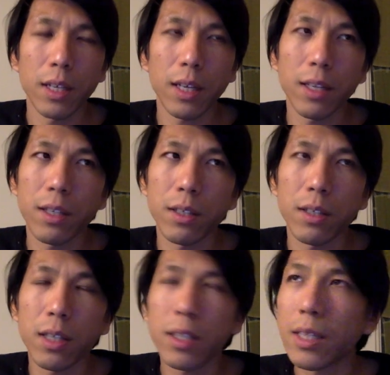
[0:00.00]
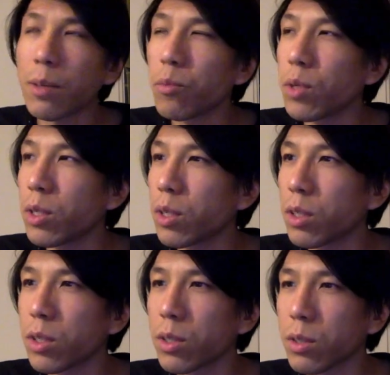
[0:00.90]
And next time we're
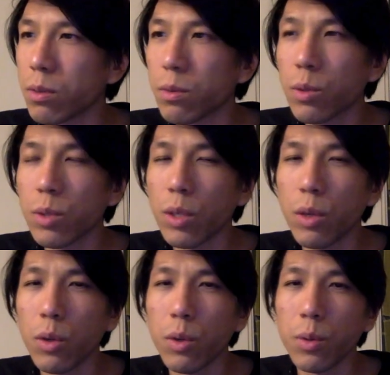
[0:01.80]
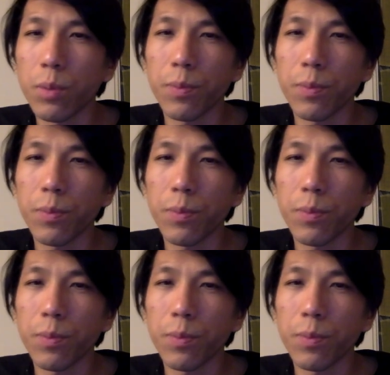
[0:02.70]
gonna continue.